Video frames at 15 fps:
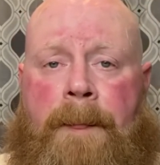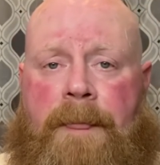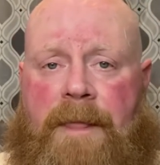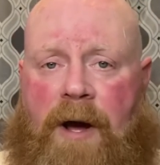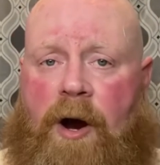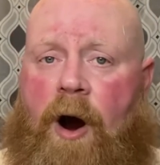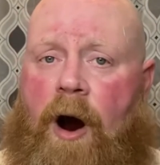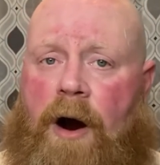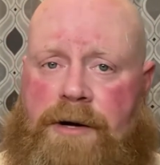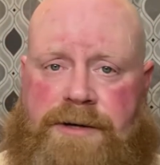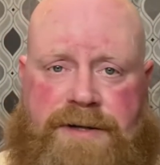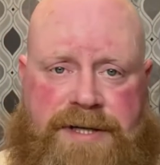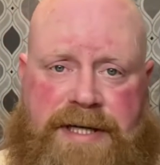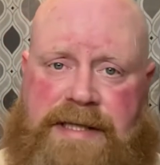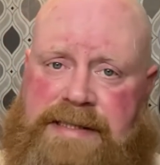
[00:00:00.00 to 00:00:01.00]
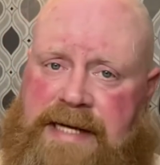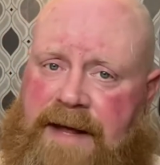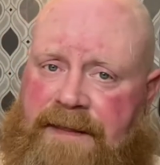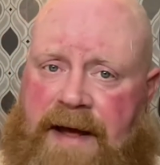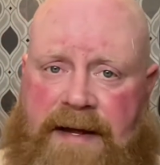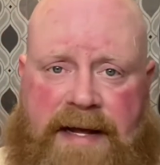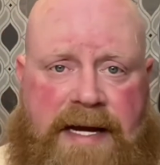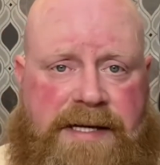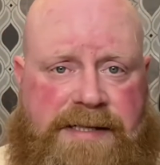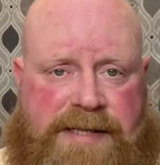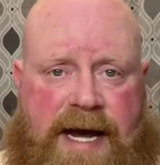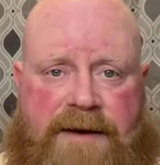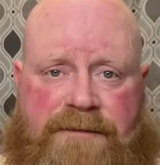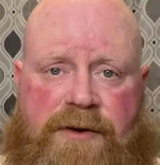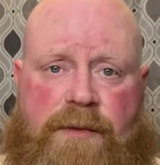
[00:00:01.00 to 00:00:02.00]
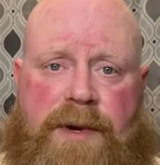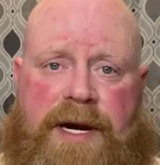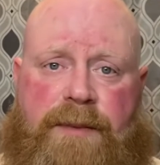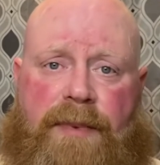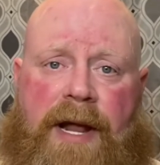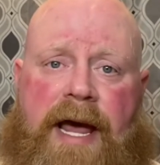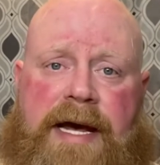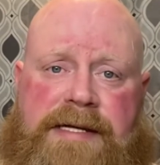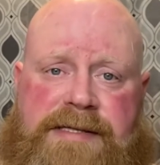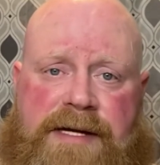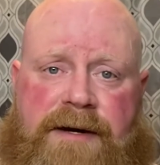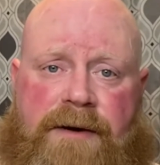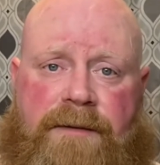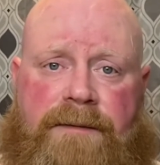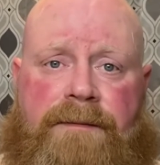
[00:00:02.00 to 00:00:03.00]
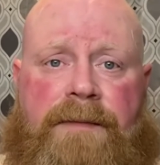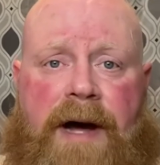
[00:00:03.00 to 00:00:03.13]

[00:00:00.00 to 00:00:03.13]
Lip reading: The cartridges, I think they just have too many blades in them.